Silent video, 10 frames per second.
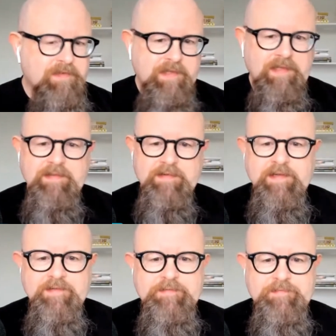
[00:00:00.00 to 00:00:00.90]
to see
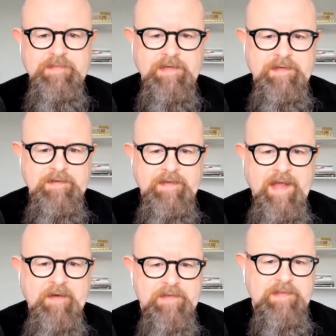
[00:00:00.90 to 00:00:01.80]
like
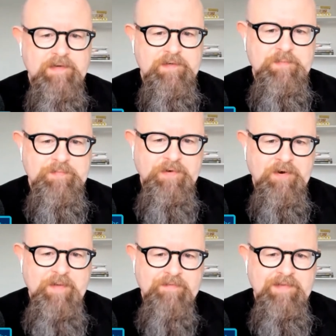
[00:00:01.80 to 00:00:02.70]
how excited people
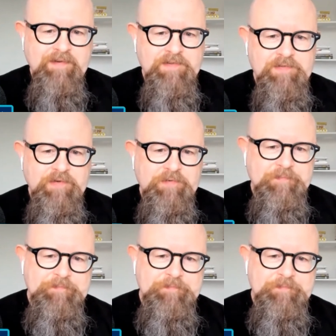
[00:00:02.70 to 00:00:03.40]
are about Vcluster.